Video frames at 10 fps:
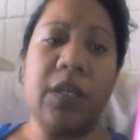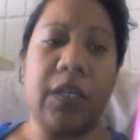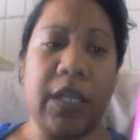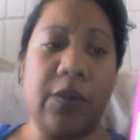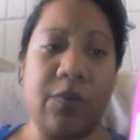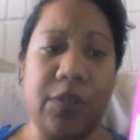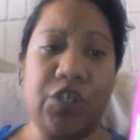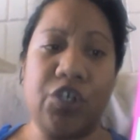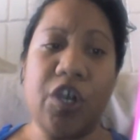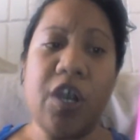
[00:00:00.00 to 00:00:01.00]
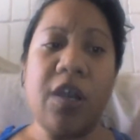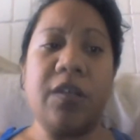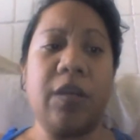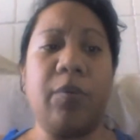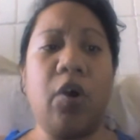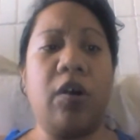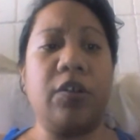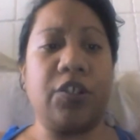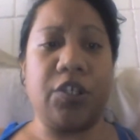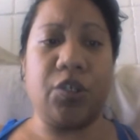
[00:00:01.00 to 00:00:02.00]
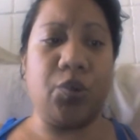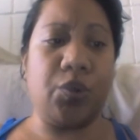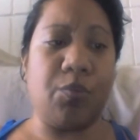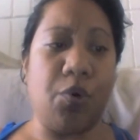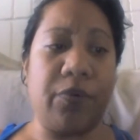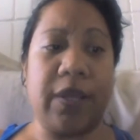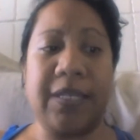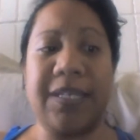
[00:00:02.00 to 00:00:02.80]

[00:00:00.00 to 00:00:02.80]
language double-hulled canoes more than